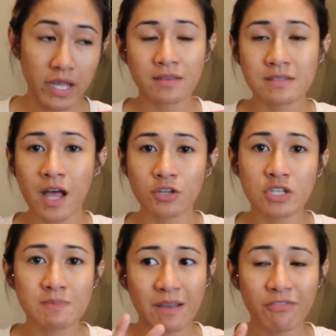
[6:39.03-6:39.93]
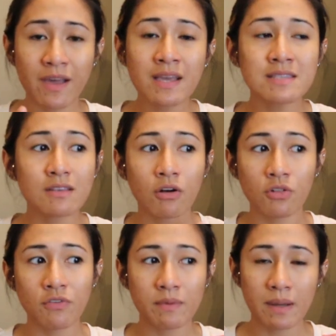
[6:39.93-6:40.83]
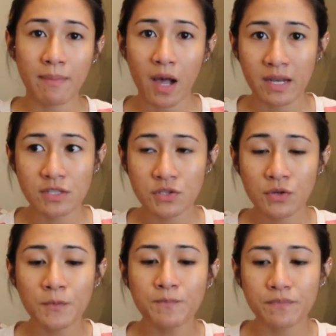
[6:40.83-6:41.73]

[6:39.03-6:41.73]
It's not just my face, all over my body too.